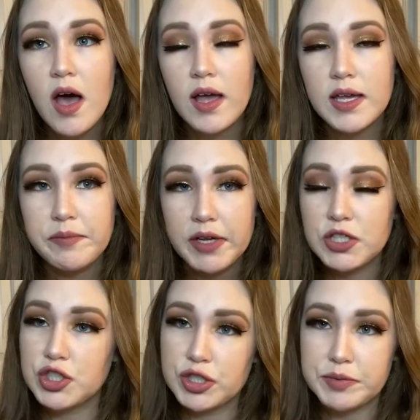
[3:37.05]
in my
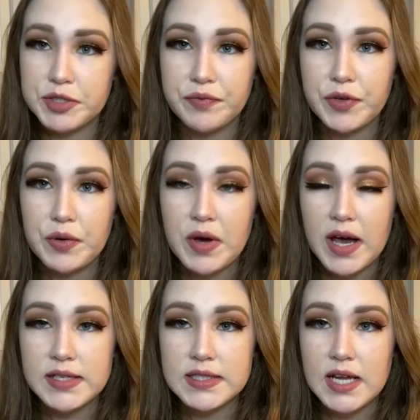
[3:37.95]
description for you
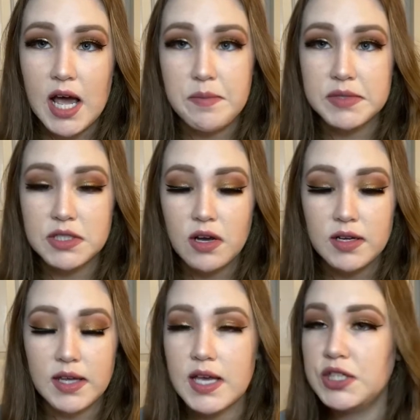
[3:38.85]
guys to Amazon
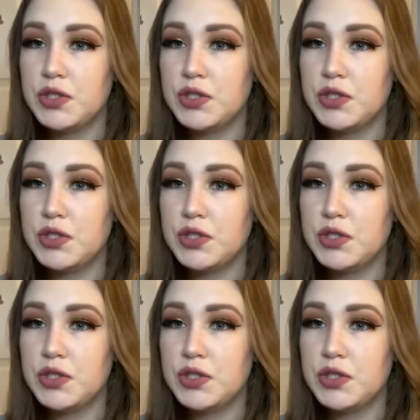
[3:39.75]
in case